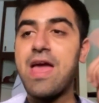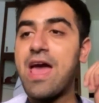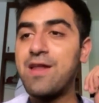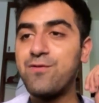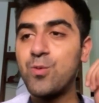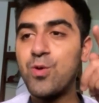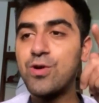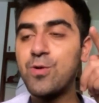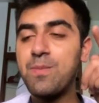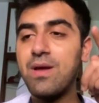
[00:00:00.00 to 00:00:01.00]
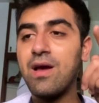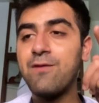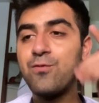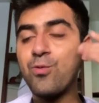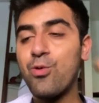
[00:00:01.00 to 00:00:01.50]
And if you want to
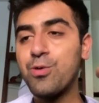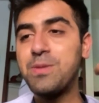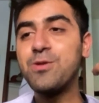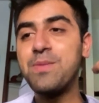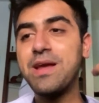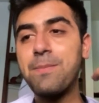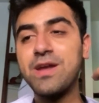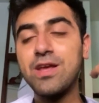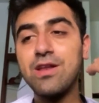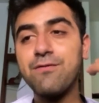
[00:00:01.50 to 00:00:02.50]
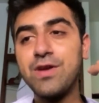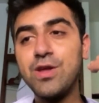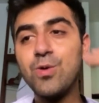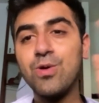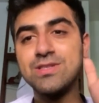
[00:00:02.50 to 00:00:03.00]
if you want me to make a particular
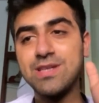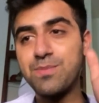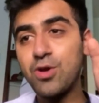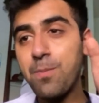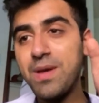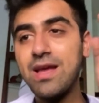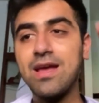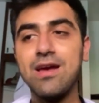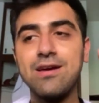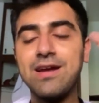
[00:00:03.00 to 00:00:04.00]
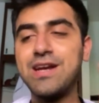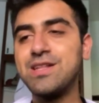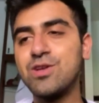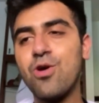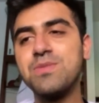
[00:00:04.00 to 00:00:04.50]
video on some topic, write
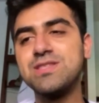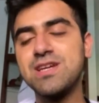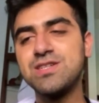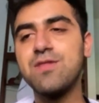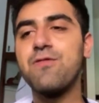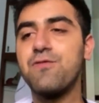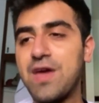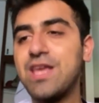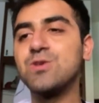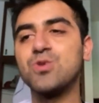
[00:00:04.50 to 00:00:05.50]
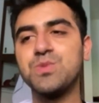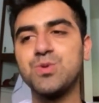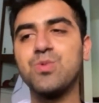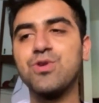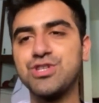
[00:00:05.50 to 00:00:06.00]
in the comment section. Thank you so much
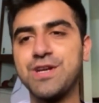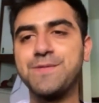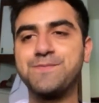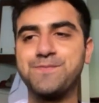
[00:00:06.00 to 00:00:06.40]
for watching.